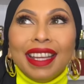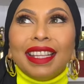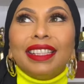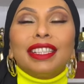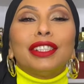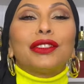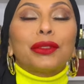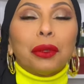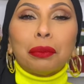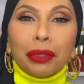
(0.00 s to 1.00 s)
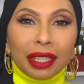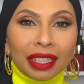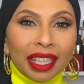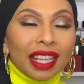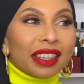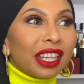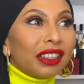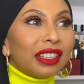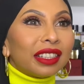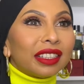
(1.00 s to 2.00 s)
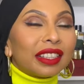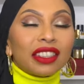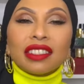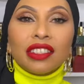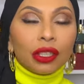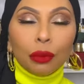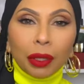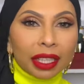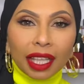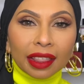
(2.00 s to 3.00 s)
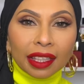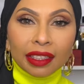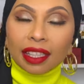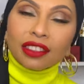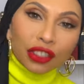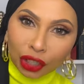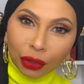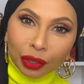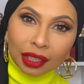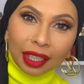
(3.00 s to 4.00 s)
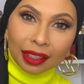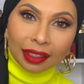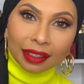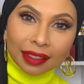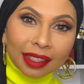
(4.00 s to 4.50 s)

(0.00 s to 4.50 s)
It is so pretty. There's nobody, I think, that's not gonna like this.